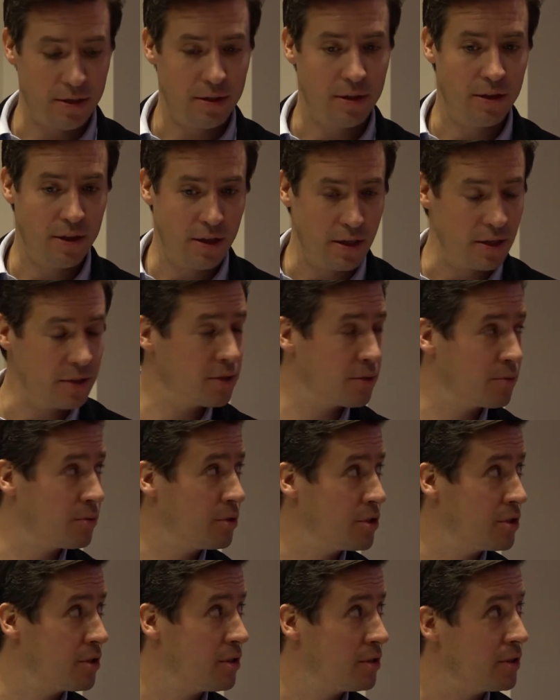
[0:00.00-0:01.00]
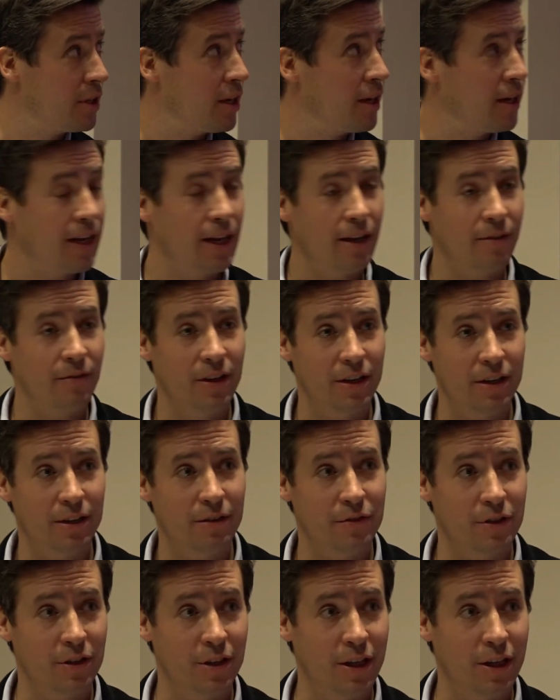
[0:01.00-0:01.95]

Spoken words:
this, which does not have any of the